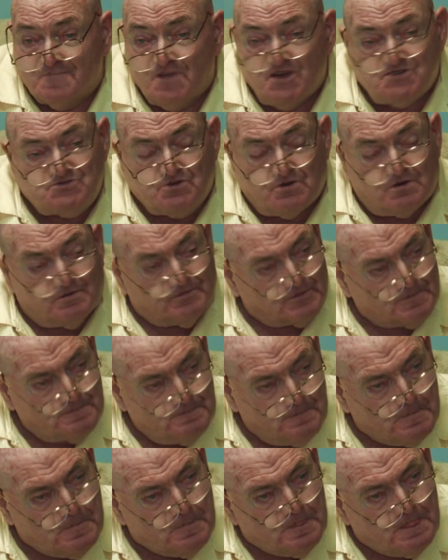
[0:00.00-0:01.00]
It's over.
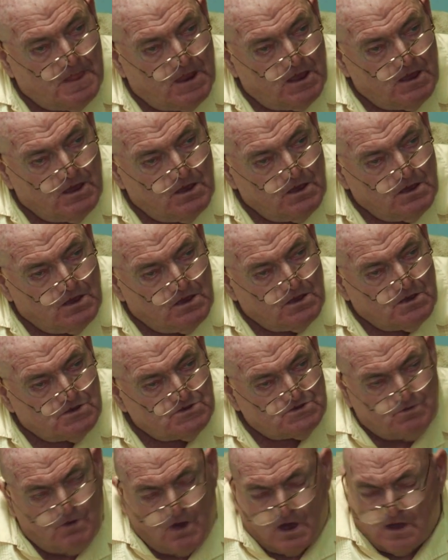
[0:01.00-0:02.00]

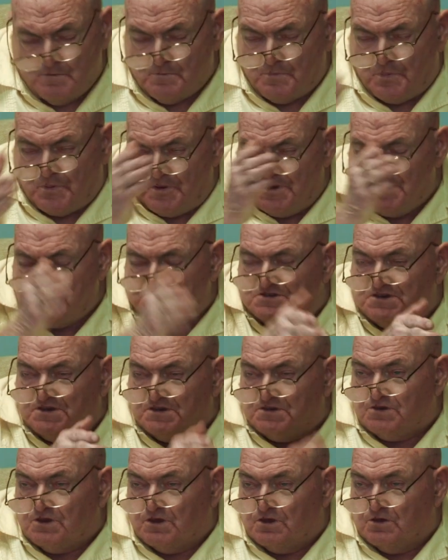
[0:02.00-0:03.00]
So I'm
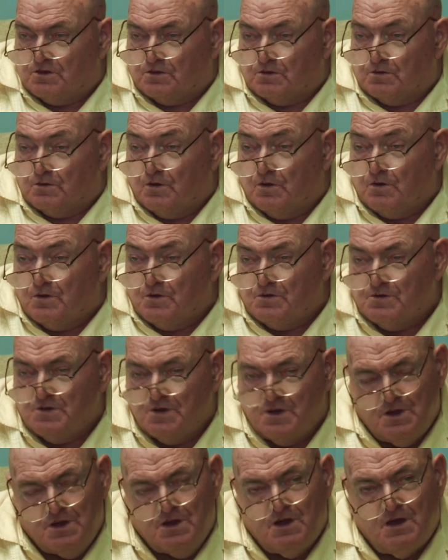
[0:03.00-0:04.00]
preaching to you
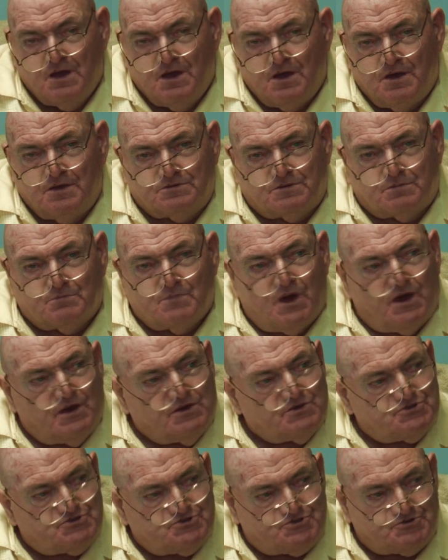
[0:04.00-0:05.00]
to
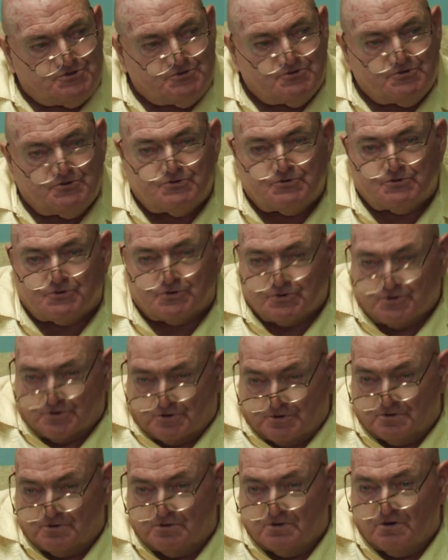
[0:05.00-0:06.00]
make sure
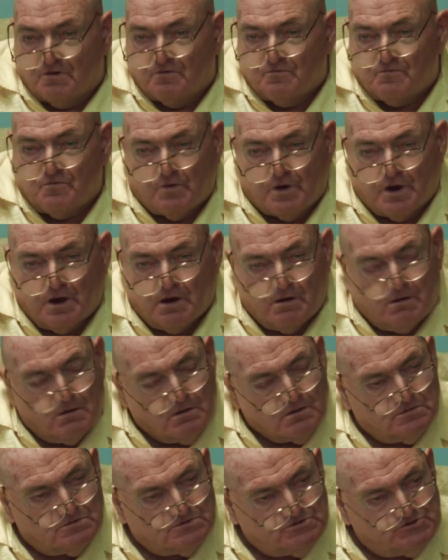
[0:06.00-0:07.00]
of
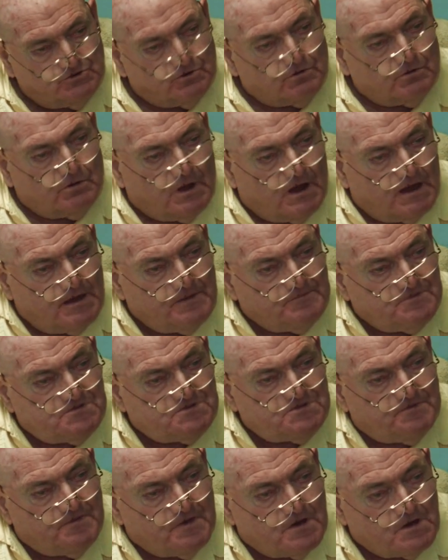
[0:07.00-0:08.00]
where your life
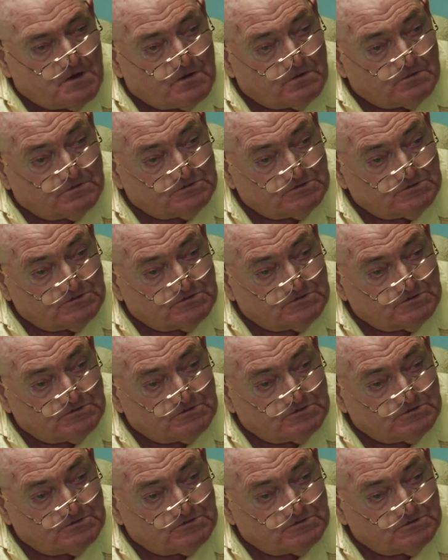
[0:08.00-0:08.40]
is found.